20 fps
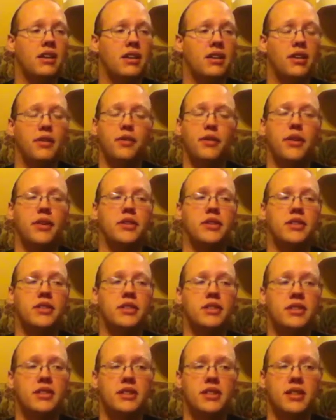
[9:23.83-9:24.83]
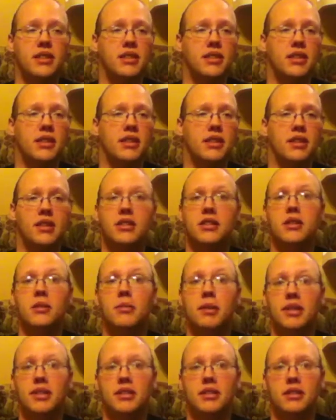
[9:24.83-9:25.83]
The first season is
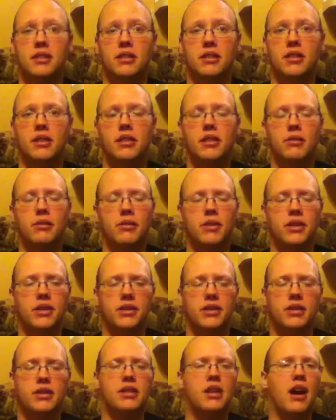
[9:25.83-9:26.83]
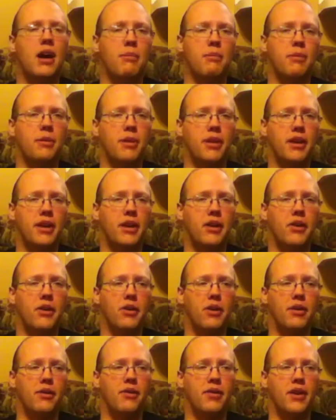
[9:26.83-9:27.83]
amazing, and if it had stopped there,
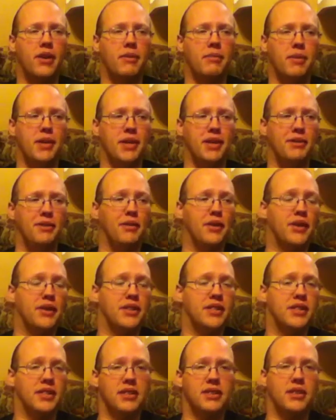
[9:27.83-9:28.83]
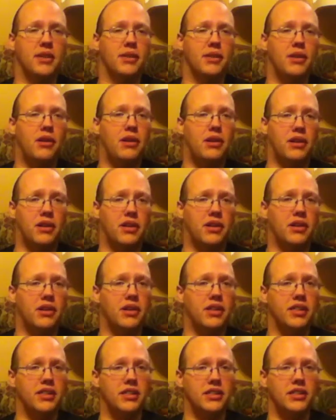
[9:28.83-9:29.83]
or if they had made the first season longer
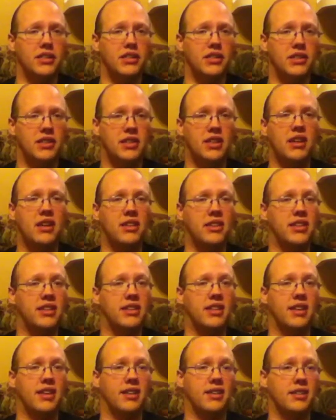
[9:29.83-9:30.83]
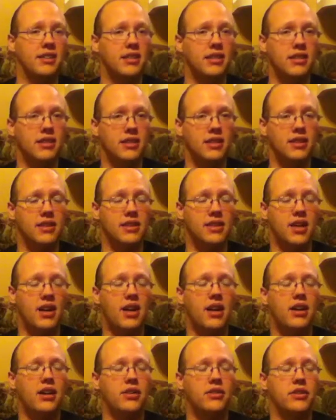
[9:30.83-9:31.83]
and just cut the second season
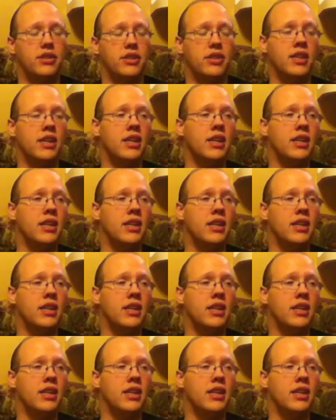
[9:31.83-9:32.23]
entirely,